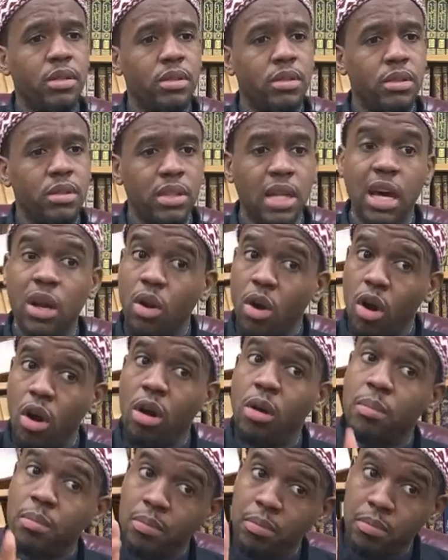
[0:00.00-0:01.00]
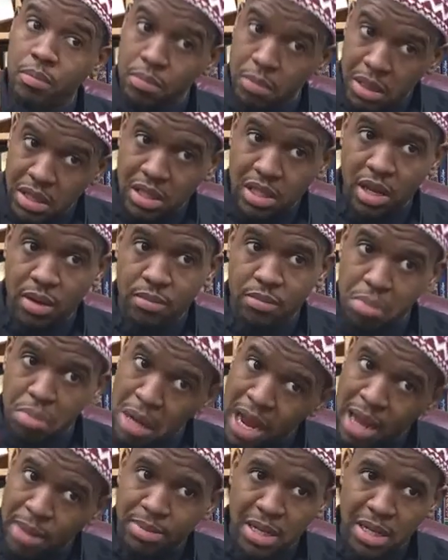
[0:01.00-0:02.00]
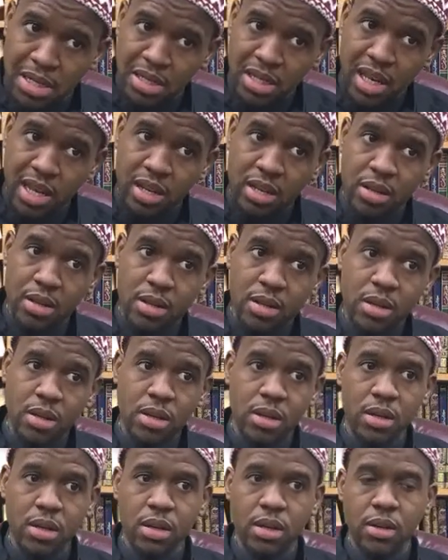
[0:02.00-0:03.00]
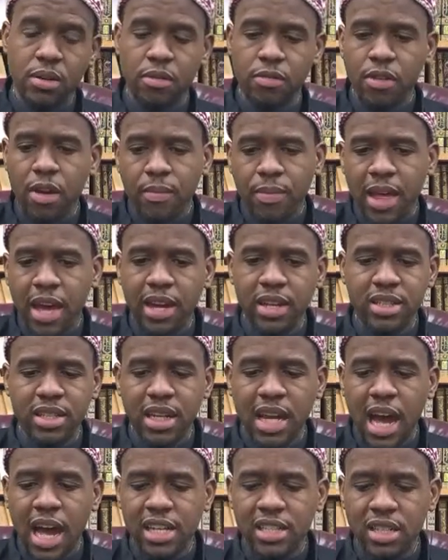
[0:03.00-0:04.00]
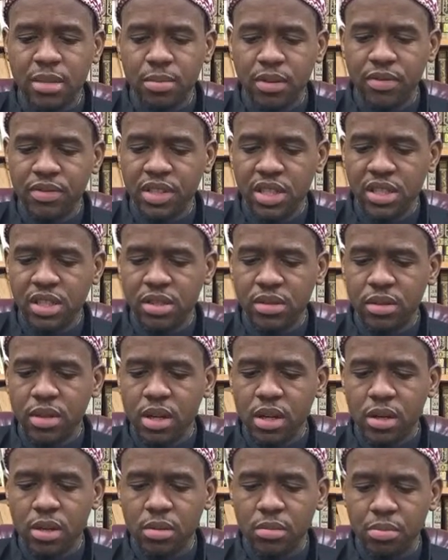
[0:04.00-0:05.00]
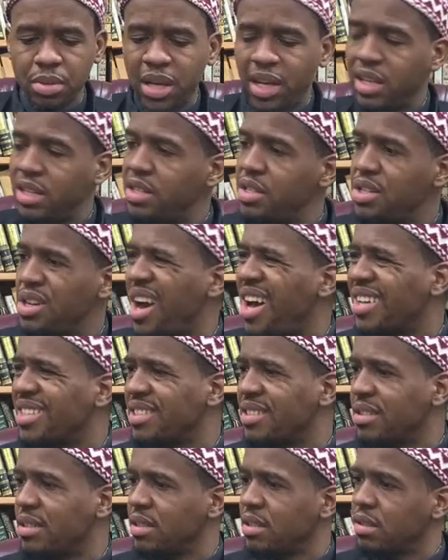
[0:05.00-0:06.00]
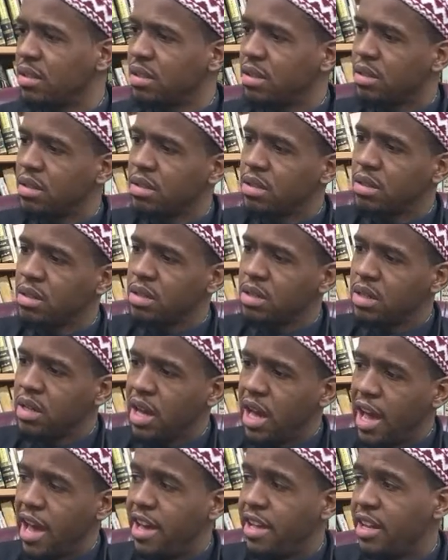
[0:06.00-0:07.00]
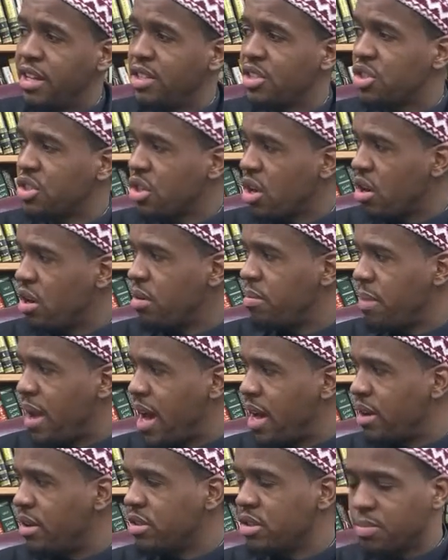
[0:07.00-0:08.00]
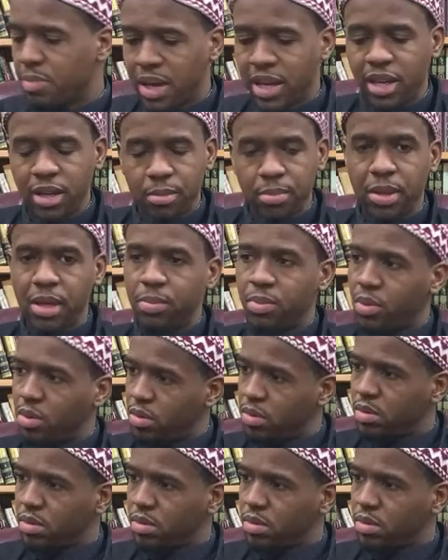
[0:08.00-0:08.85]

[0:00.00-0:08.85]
Not all, but some, perhaps I said. From that is the concept of just being just. And in certain matters, making people